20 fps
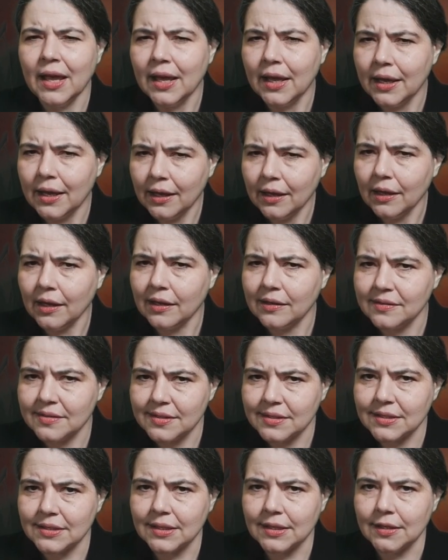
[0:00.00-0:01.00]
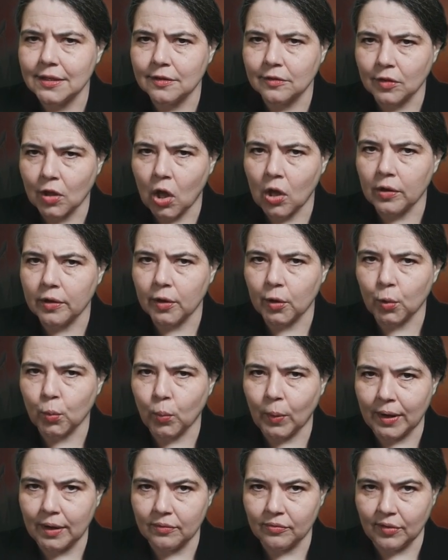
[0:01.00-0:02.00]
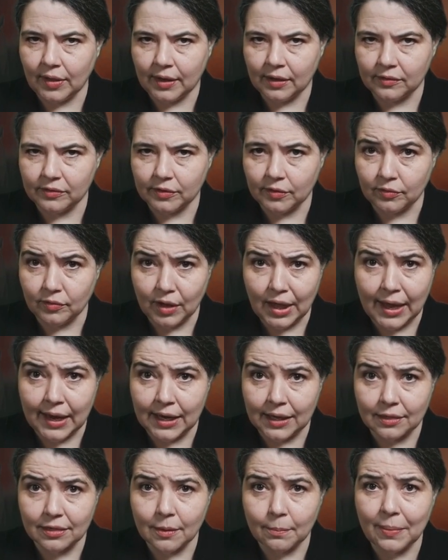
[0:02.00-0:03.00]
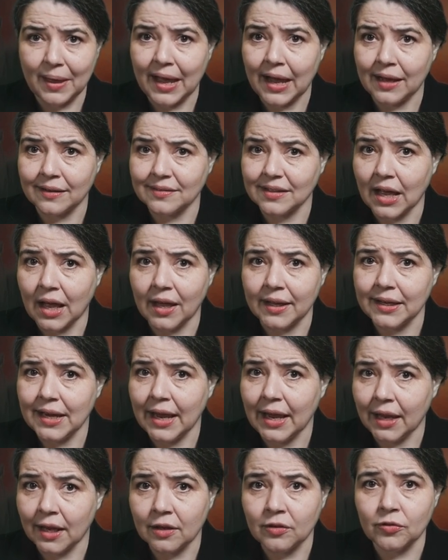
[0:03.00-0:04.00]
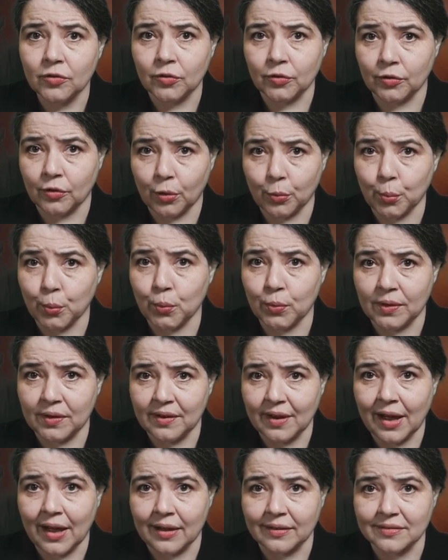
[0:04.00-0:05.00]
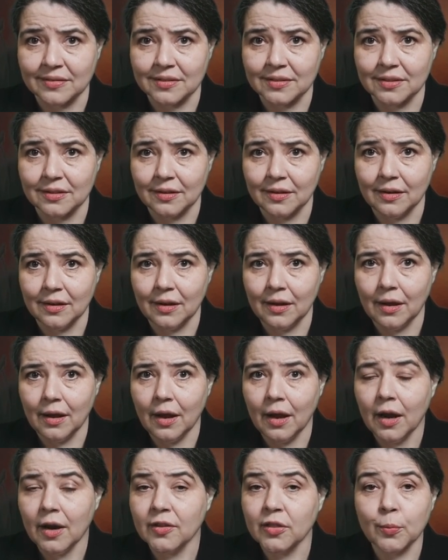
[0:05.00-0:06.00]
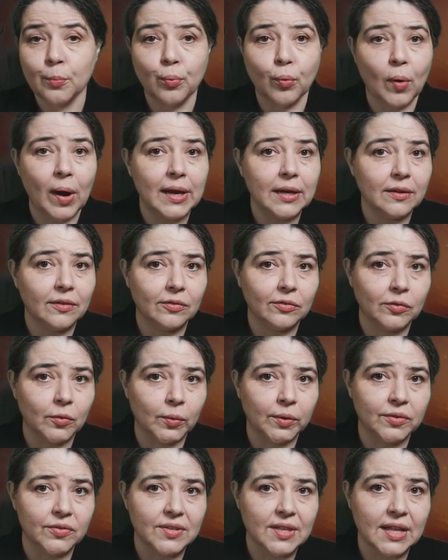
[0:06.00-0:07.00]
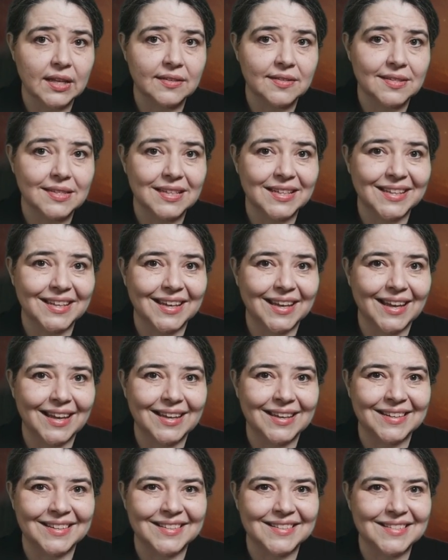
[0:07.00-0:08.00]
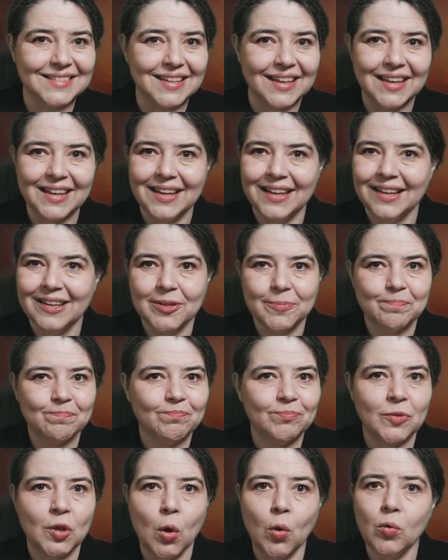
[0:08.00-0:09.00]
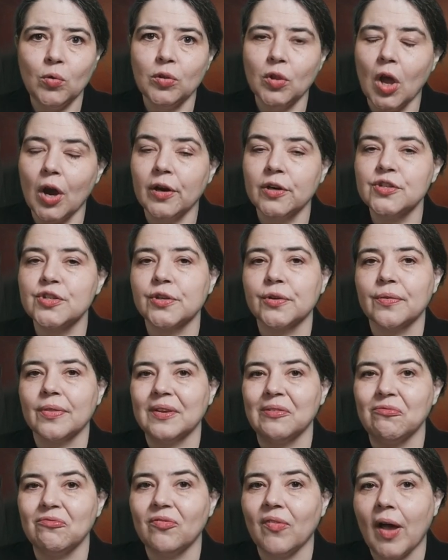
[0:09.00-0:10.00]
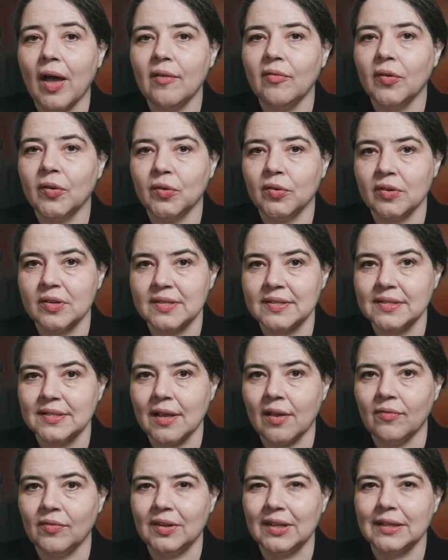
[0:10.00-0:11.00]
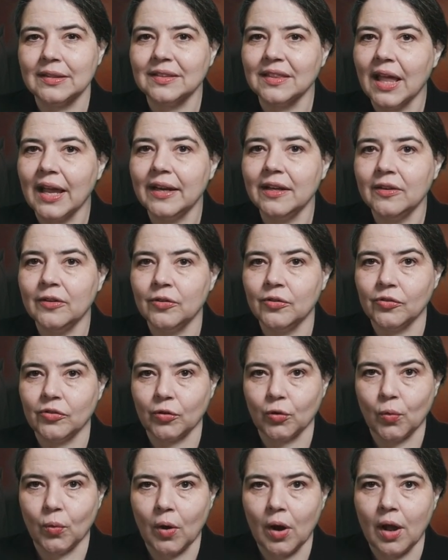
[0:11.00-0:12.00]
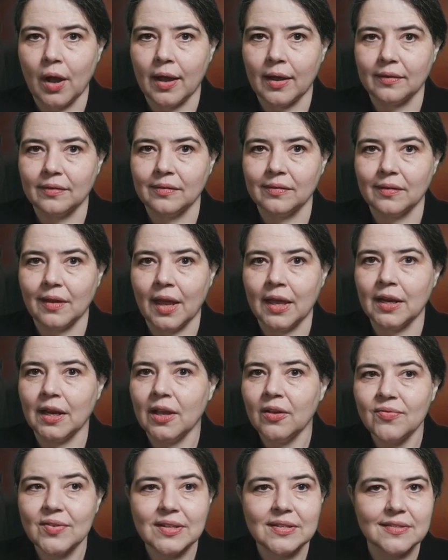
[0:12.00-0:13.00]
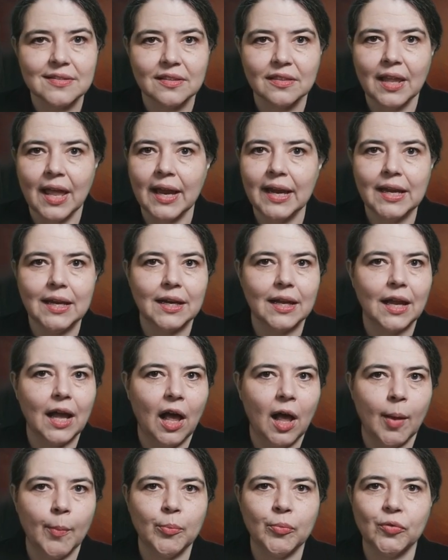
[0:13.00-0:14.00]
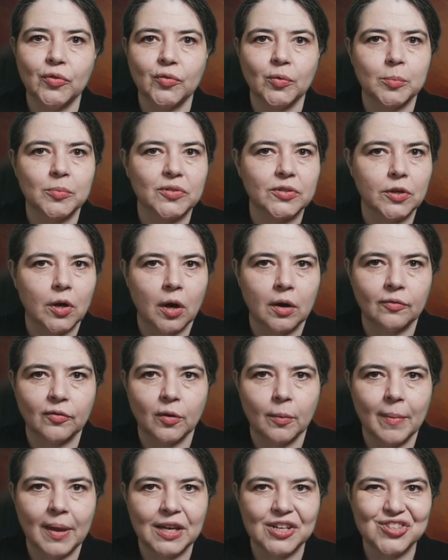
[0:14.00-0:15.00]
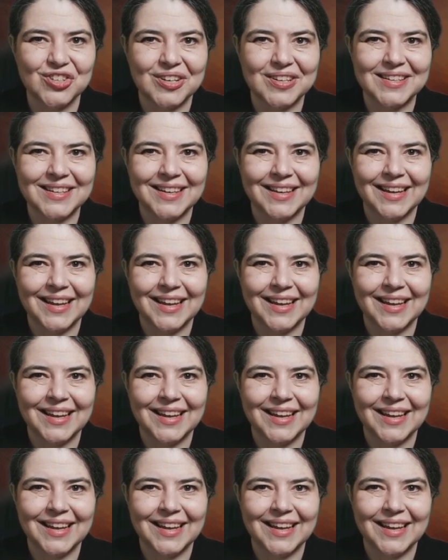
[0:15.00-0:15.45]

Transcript: it can see longer wavelengths of light that pass unhindered through the dust. The brightest source they see is no larger than 570 light years across, and if its light comes from star formation,